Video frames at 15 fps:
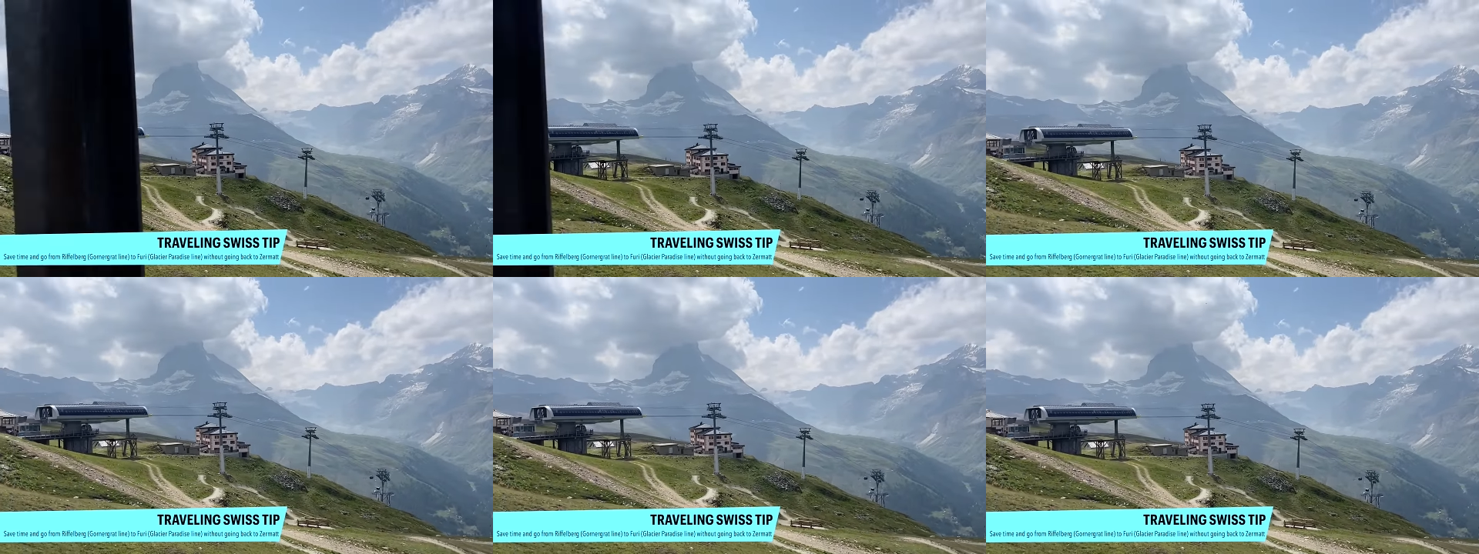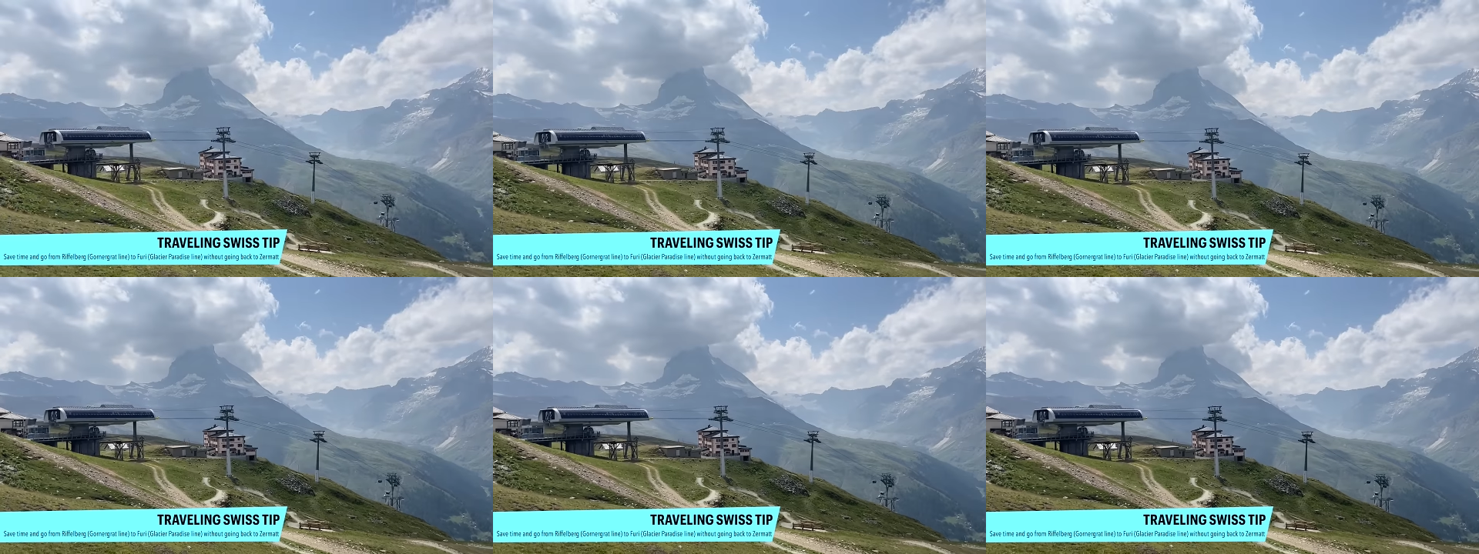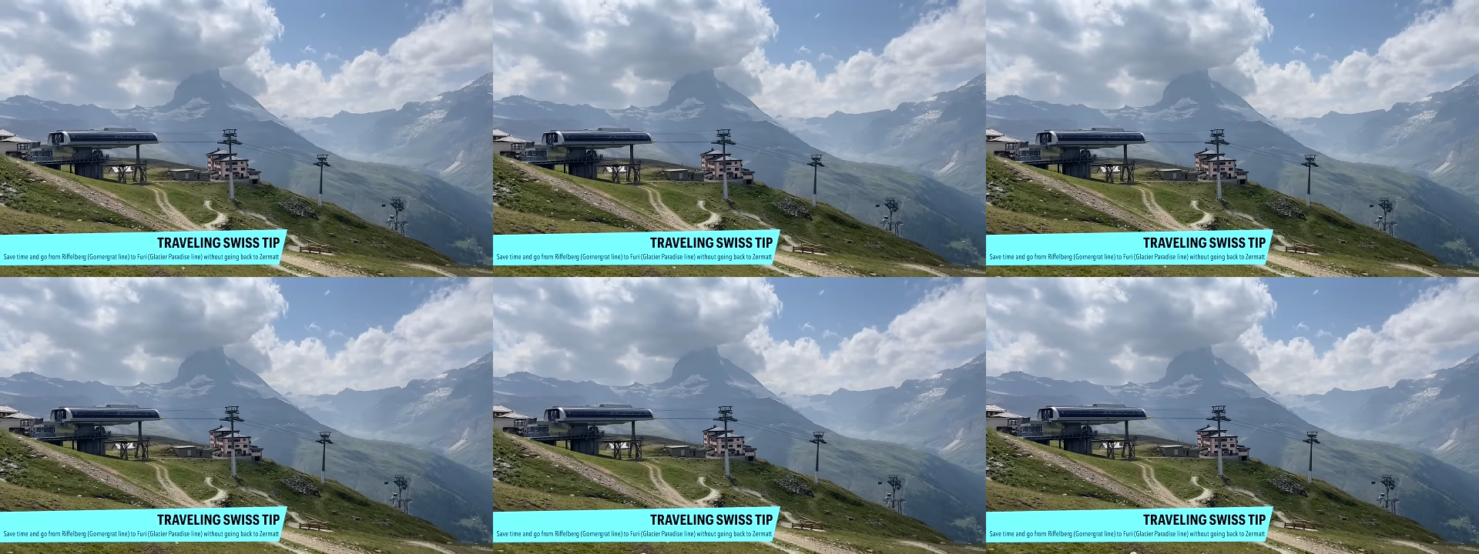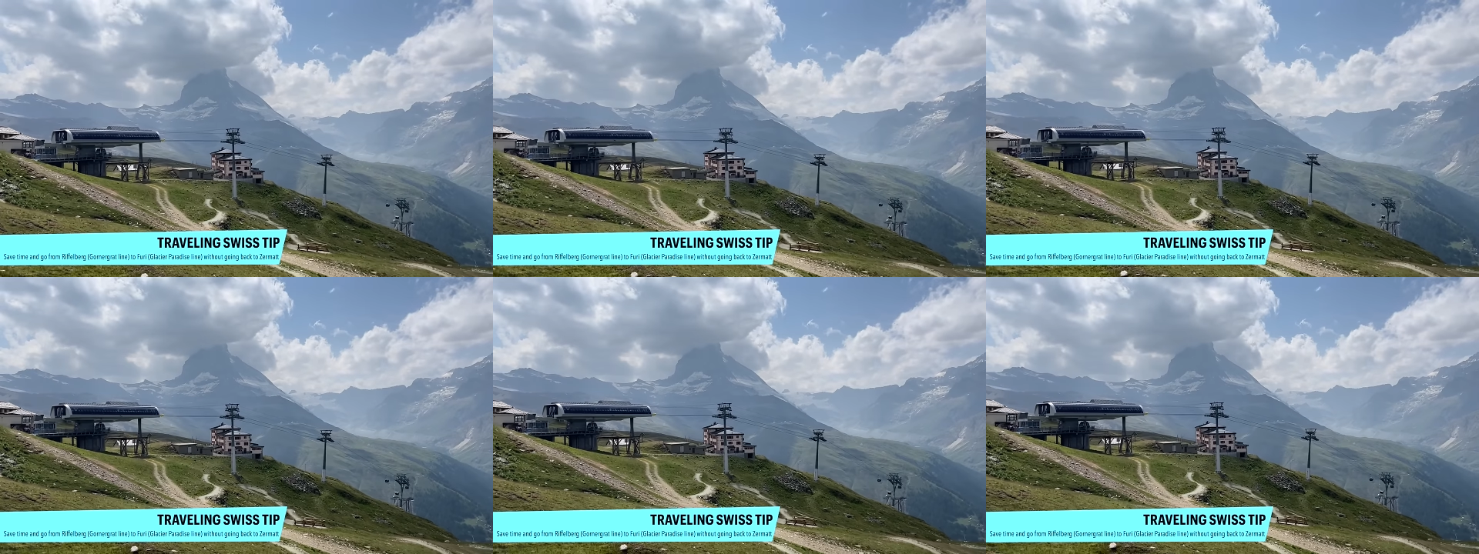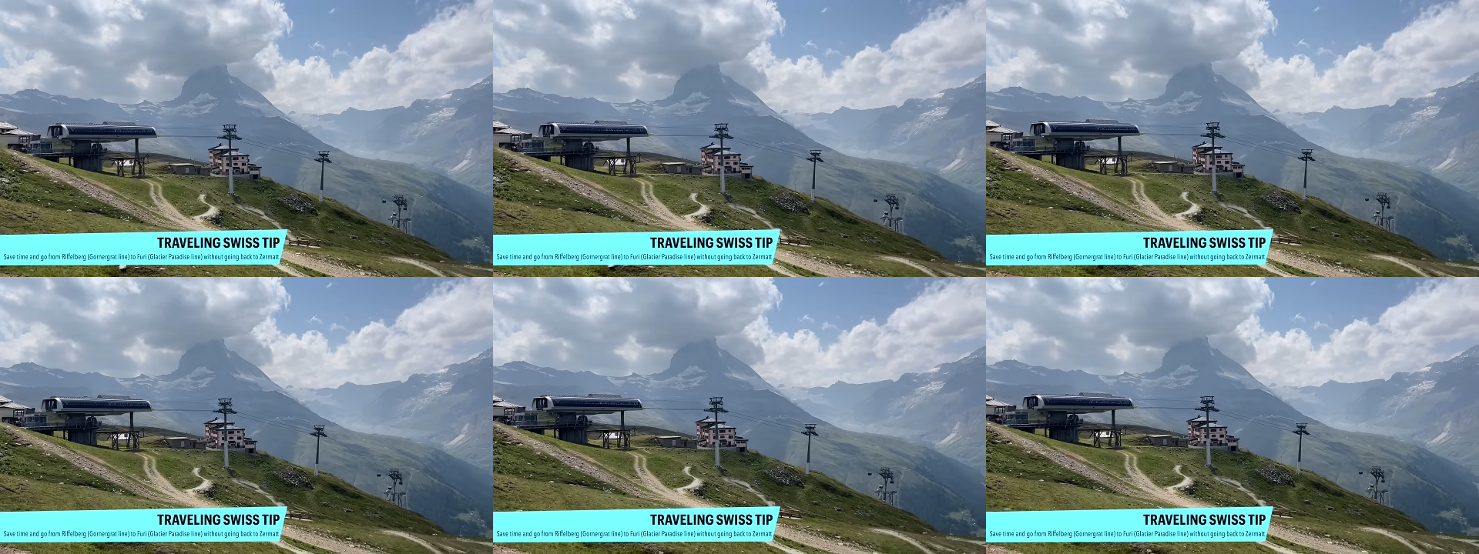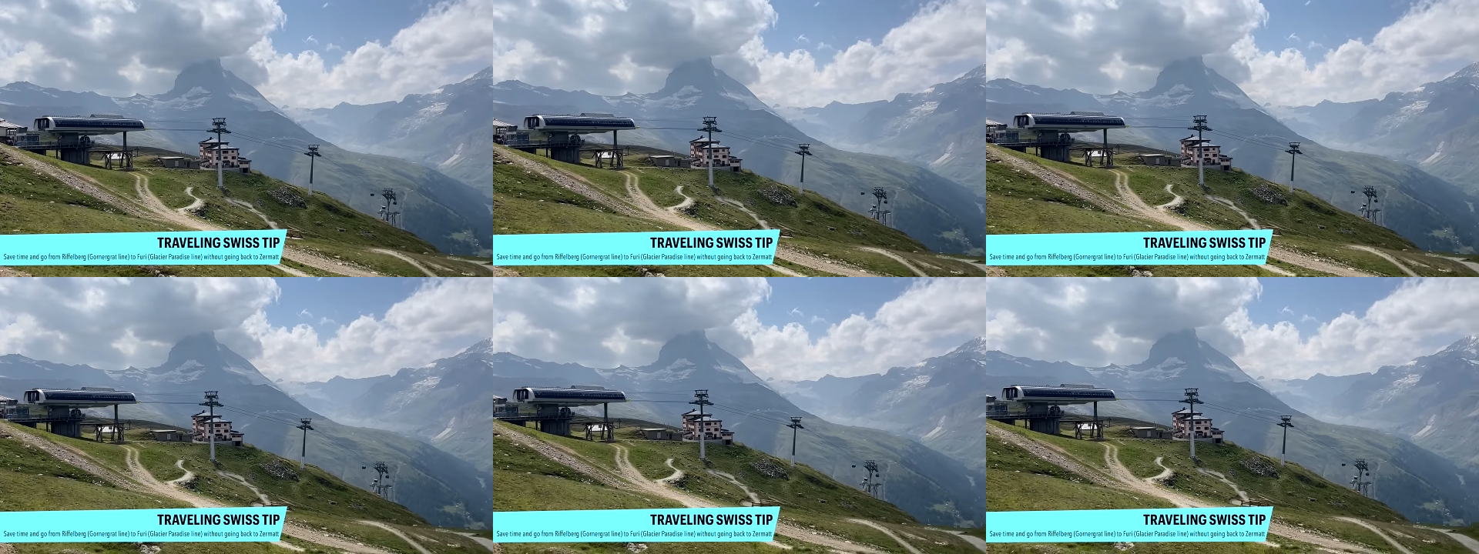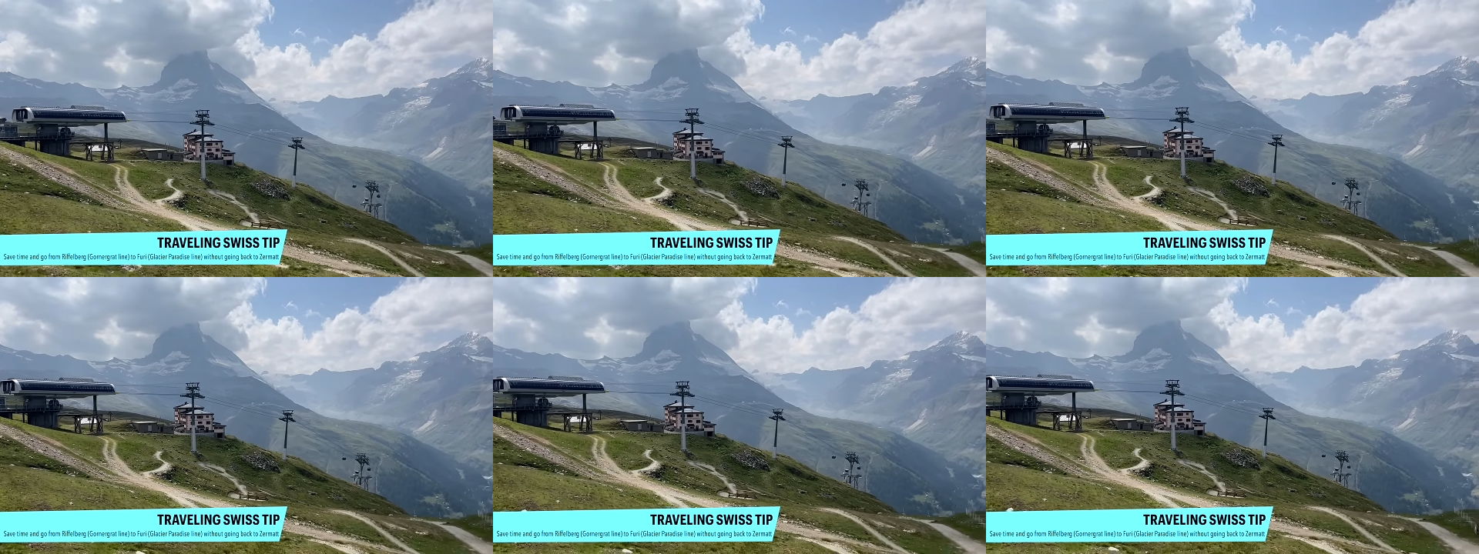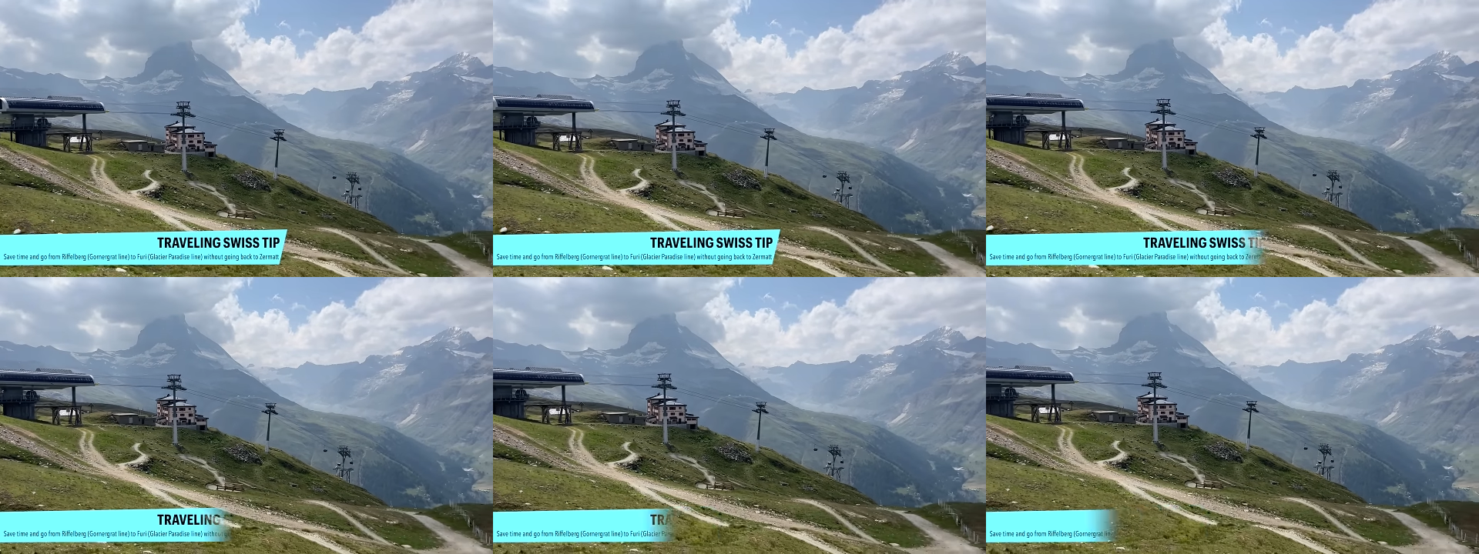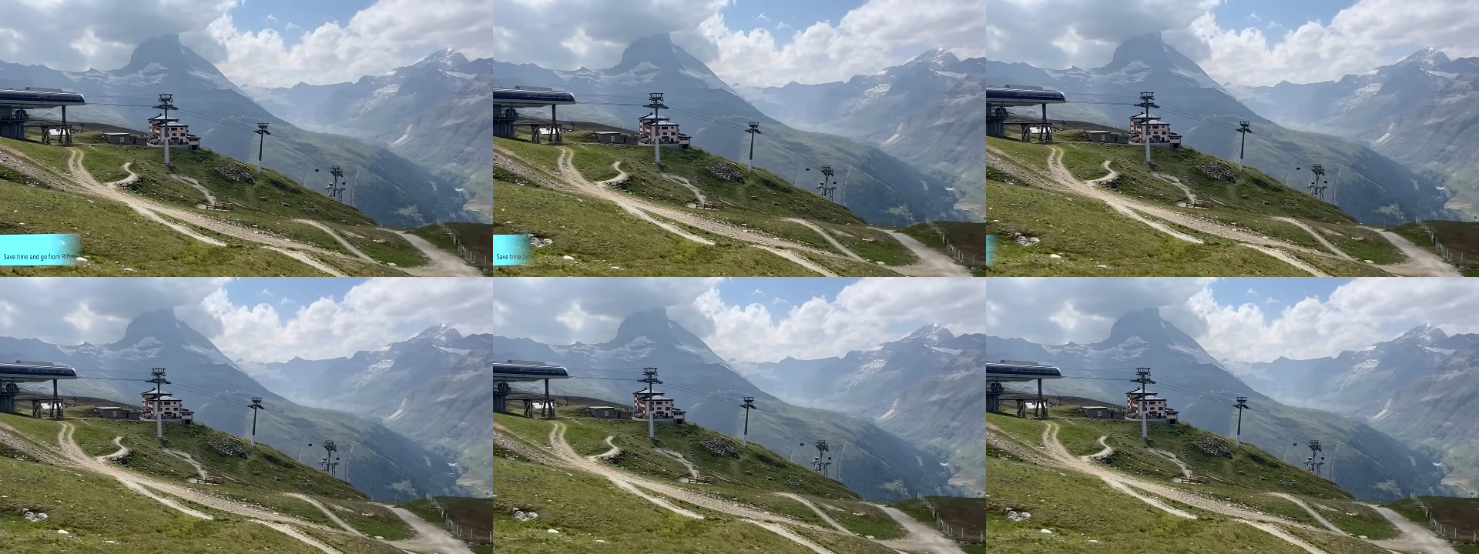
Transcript: (no speaker visible)